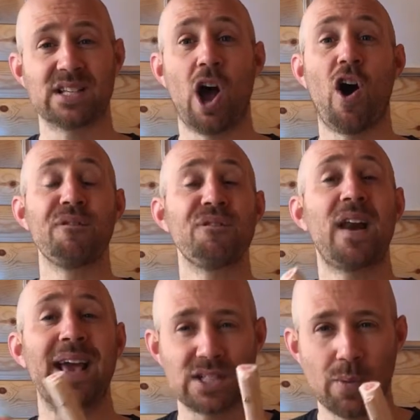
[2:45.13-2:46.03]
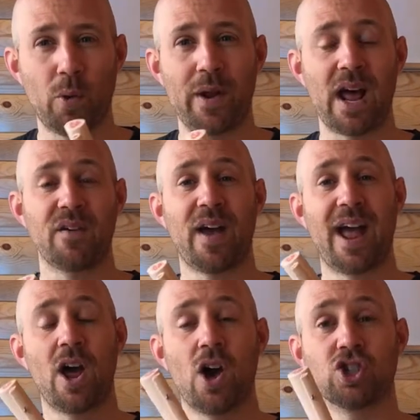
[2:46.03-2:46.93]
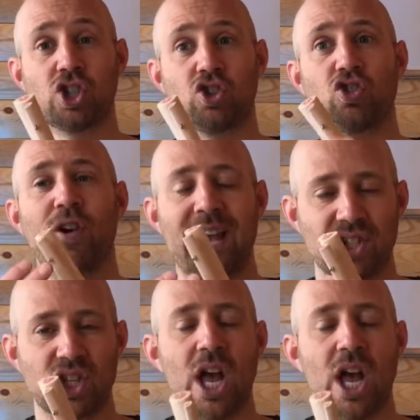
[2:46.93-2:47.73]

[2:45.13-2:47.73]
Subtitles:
are flexible enough and are stretched